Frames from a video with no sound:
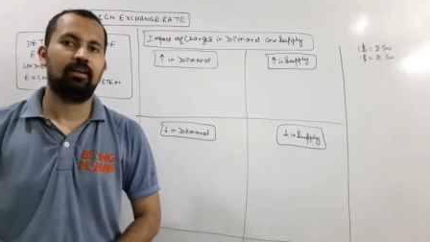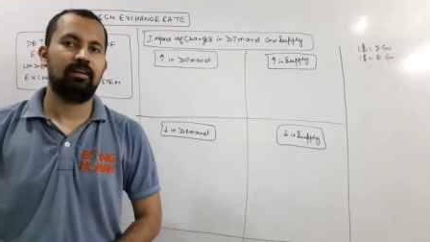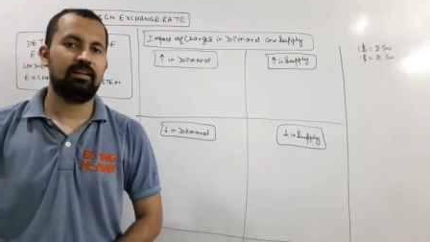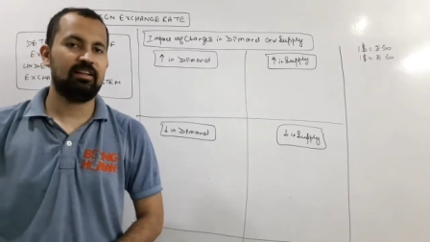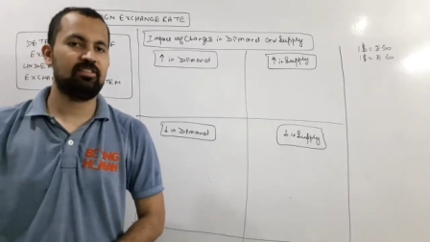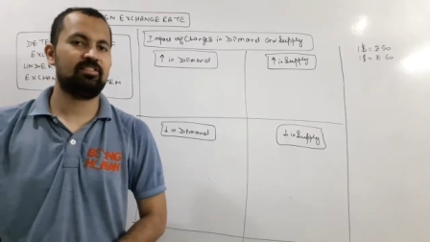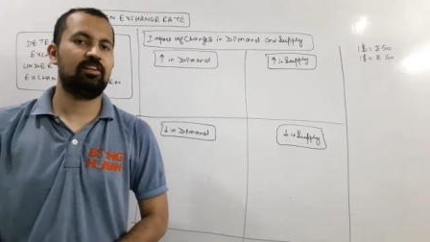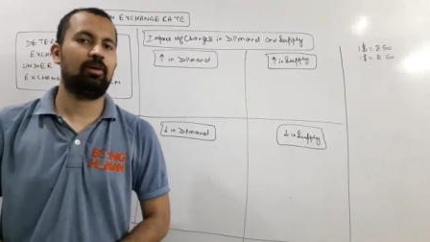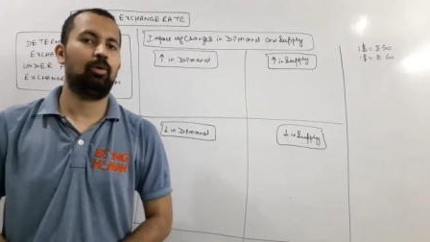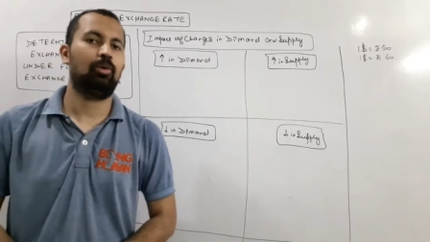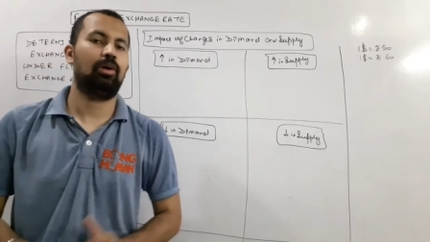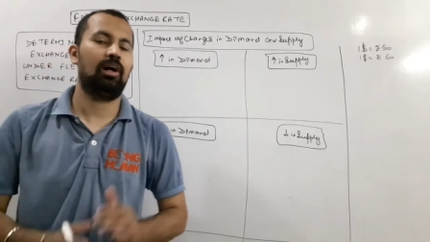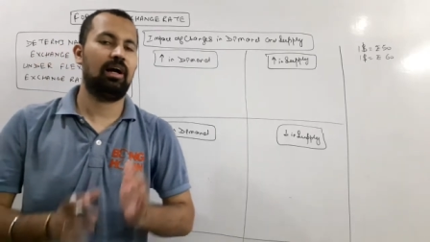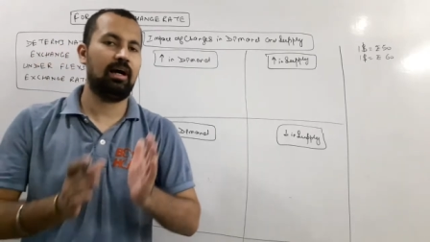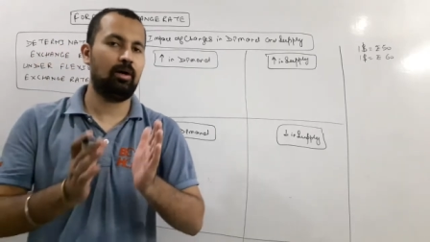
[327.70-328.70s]
Yes,
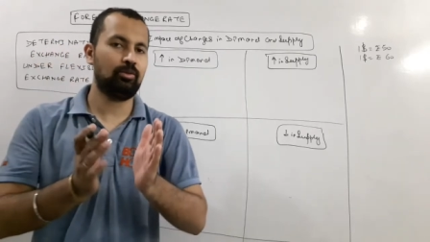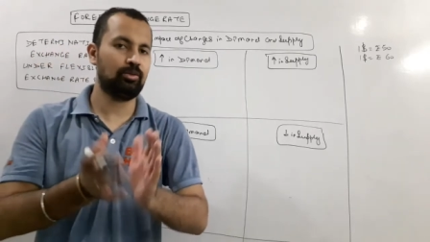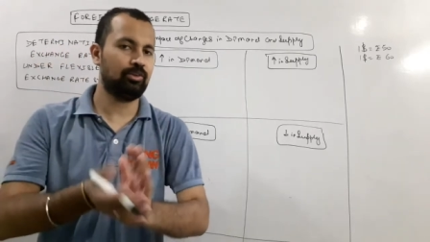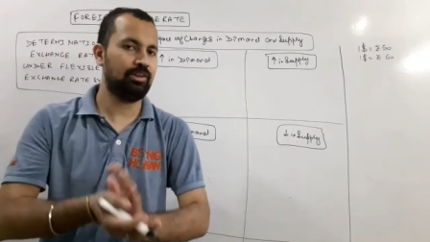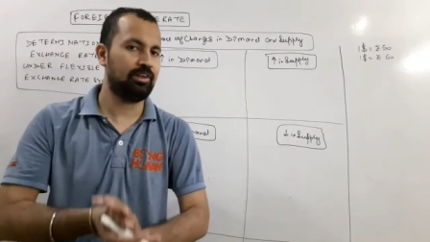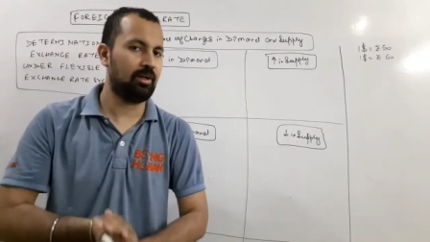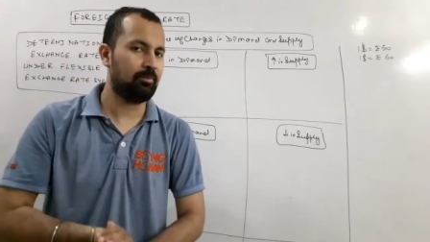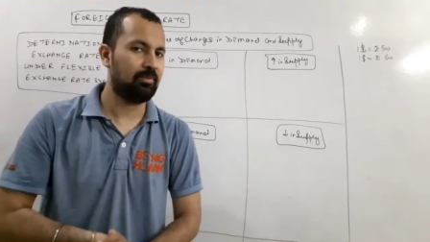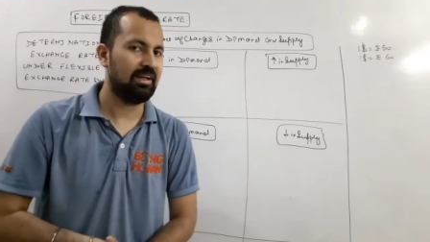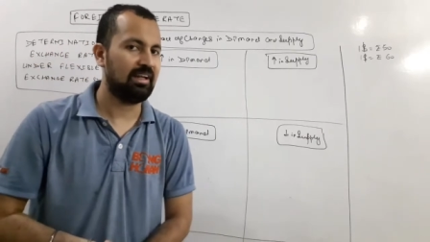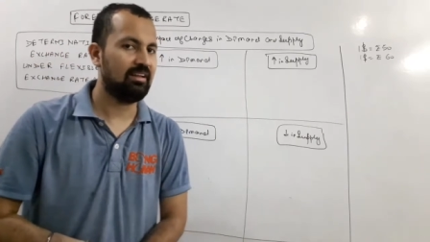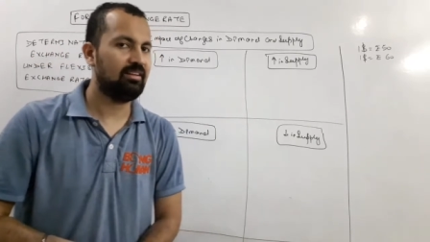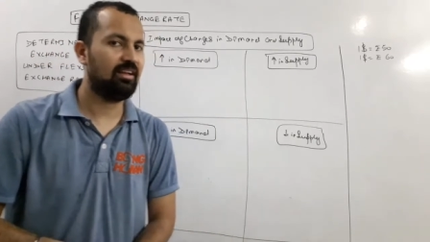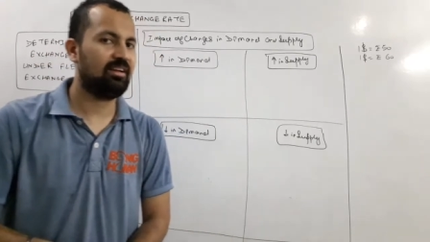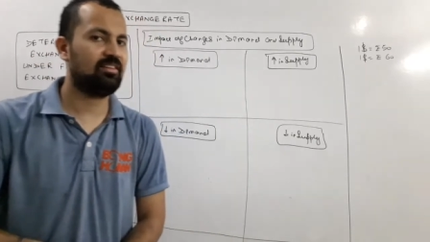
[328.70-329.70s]
now, how to
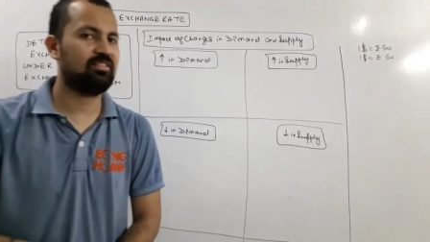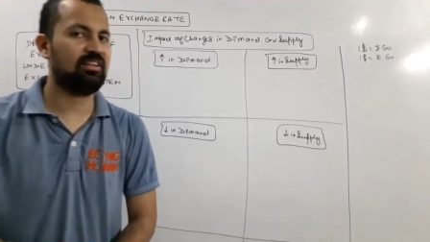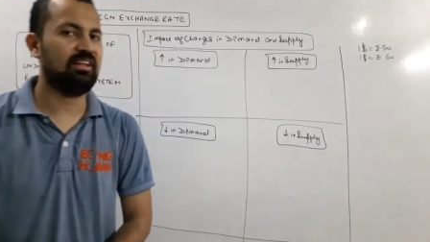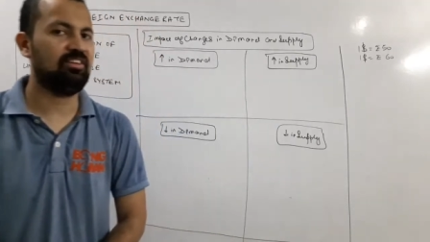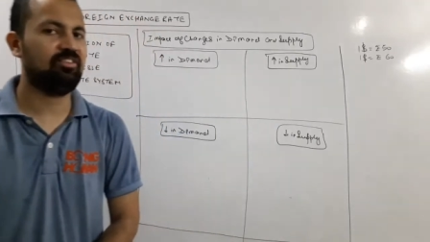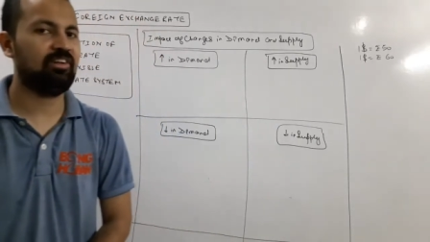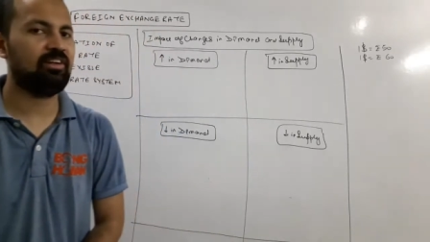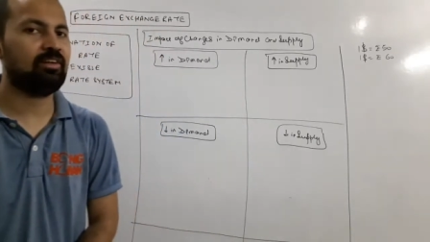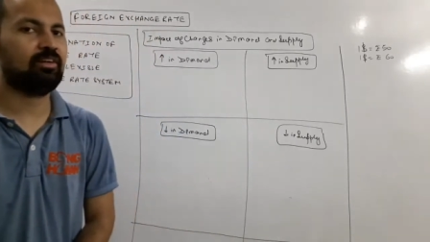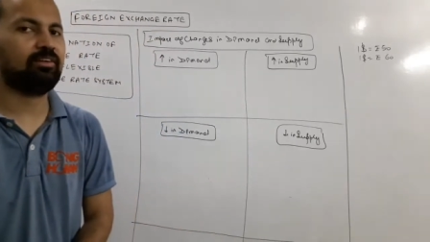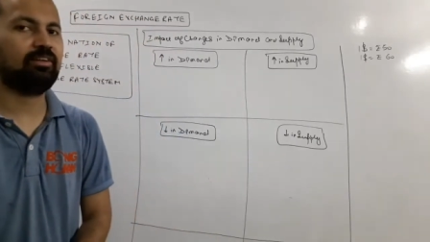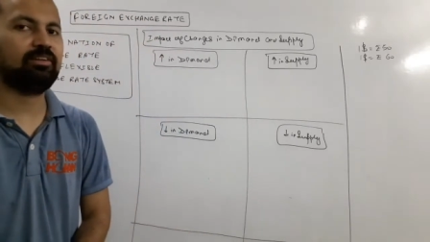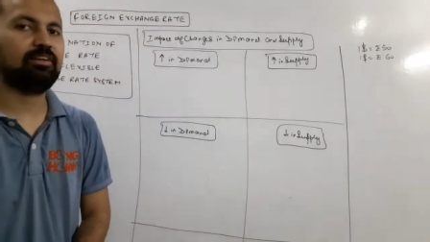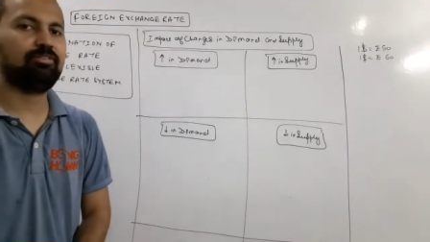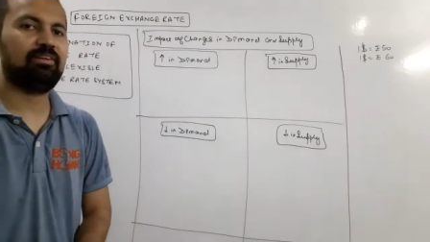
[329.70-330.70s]
determine the exchange rate
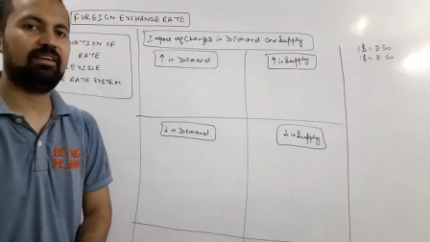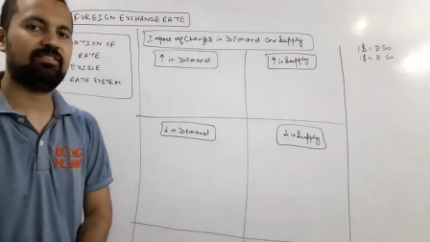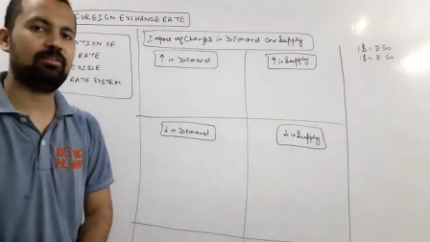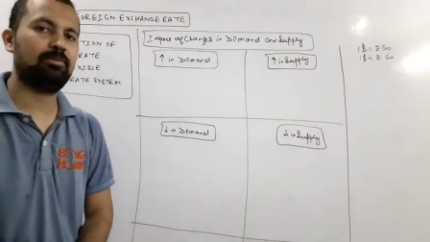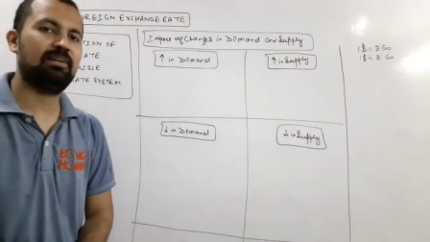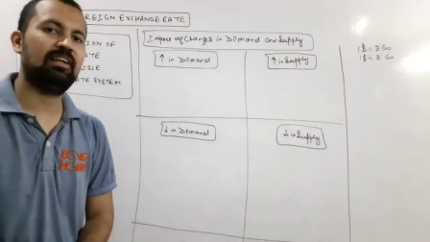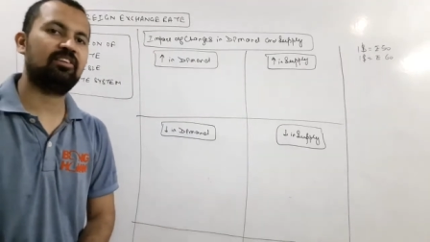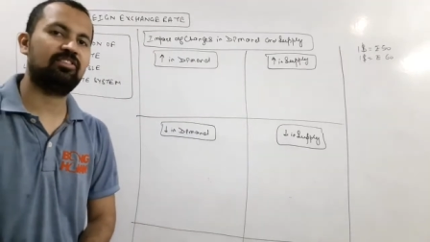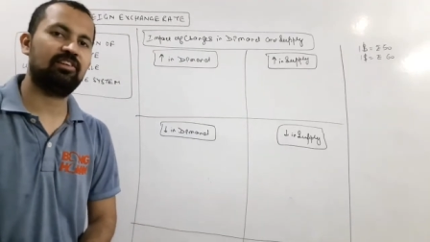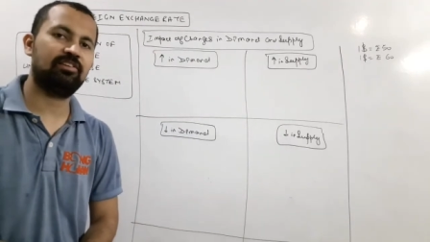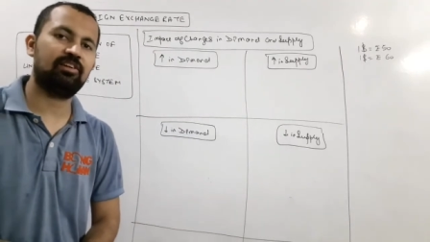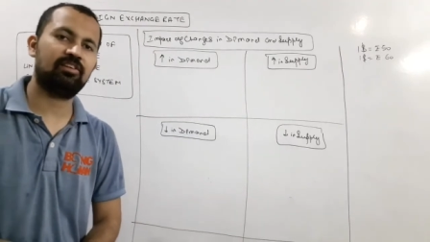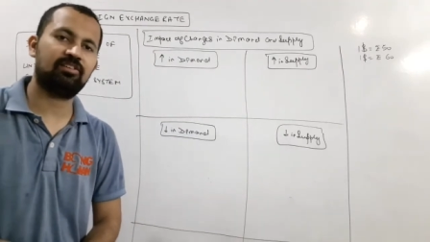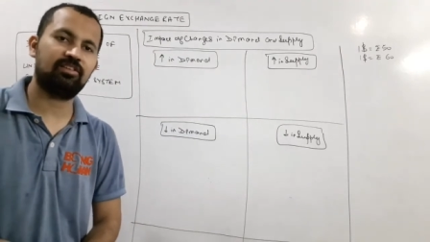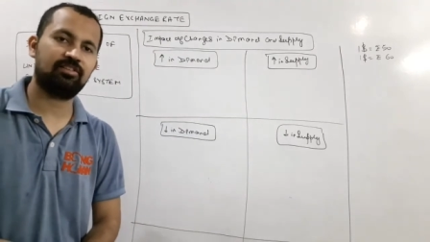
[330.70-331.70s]
under the flexible exchange
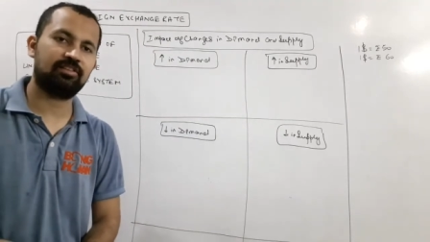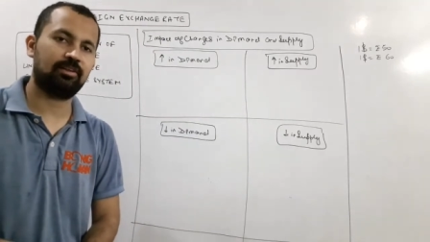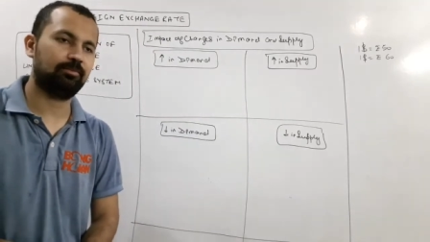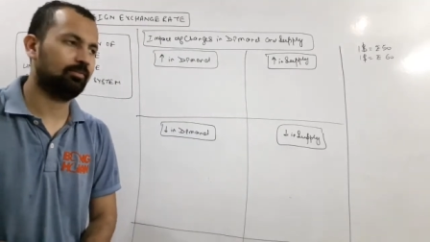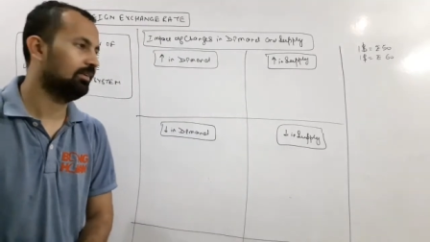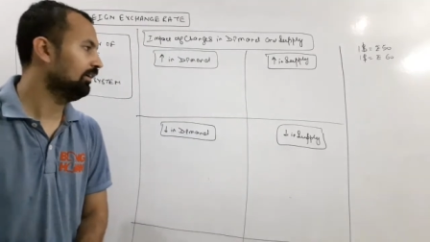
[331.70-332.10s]
rate system